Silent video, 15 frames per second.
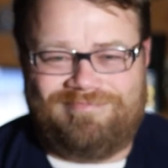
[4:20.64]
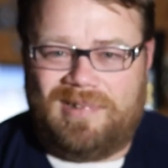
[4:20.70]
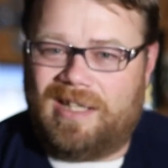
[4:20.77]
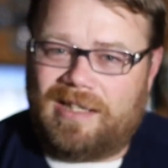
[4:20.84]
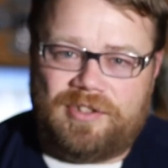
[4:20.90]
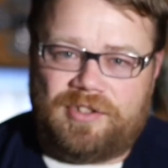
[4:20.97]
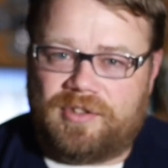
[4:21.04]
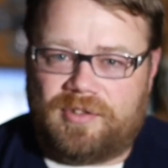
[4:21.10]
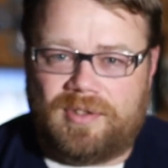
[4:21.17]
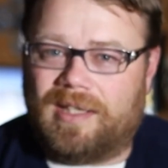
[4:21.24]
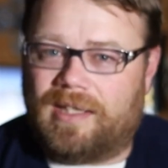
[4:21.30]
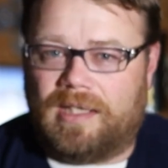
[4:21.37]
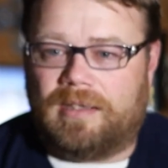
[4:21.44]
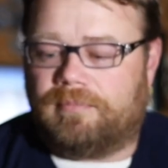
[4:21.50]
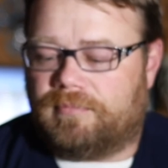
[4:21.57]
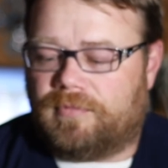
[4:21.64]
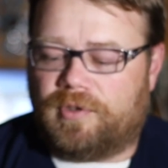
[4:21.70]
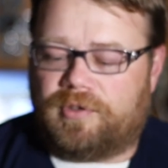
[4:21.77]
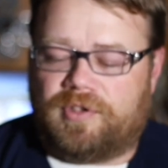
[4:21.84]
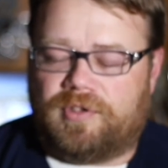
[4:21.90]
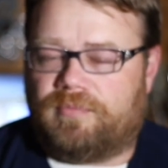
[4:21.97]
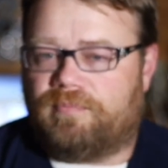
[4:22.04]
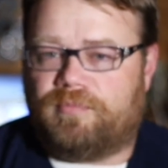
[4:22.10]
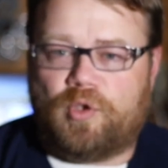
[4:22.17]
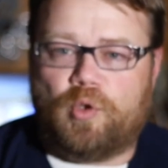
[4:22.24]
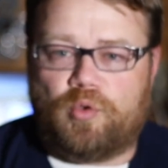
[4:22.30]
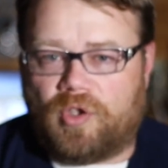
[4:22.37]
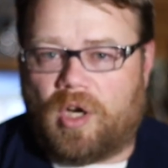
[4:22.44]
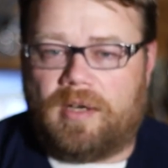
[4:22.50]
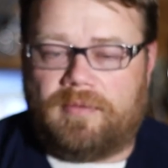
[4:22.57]
and it's just, again, they're just too
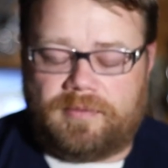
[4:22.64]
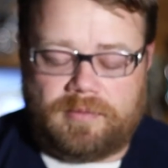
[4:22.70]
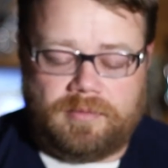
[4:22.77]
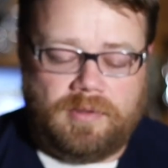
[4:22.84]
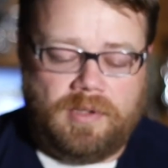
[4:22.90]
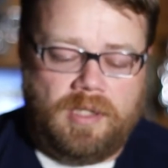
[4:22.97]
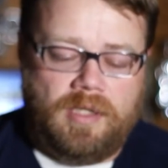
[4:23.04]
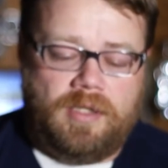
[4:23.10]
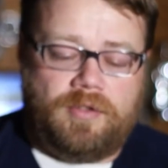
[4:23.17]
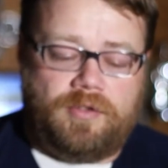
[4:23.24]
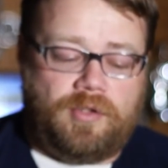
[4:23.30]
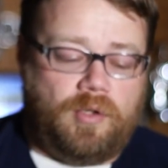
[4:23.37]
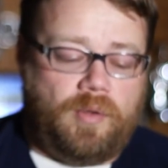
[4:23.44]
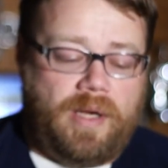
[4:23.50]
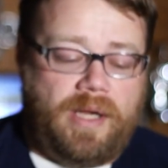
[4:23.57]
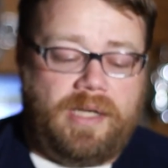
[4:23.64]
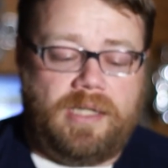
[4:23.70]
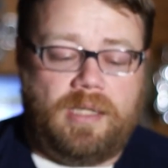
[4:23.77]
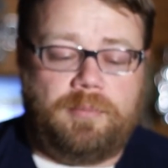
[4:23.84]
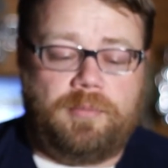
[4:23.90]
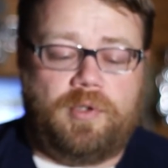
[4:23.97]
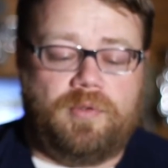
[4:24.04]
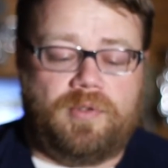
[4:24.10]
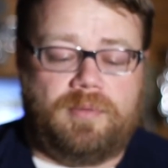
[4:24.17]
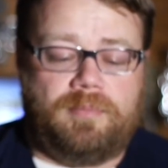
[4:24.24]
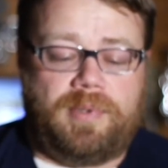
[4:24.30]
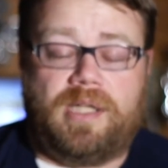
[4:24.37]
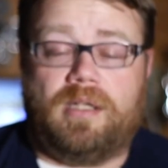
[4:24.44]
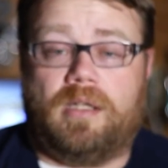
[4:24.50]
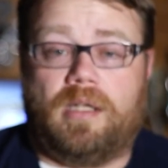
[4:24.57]
soft. So I ended up using
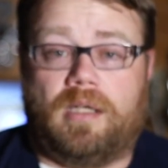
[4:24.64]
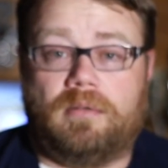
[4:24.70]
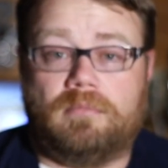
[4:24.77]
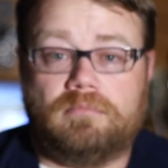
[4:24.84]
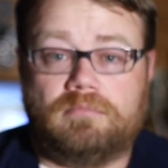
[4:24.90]
PLA.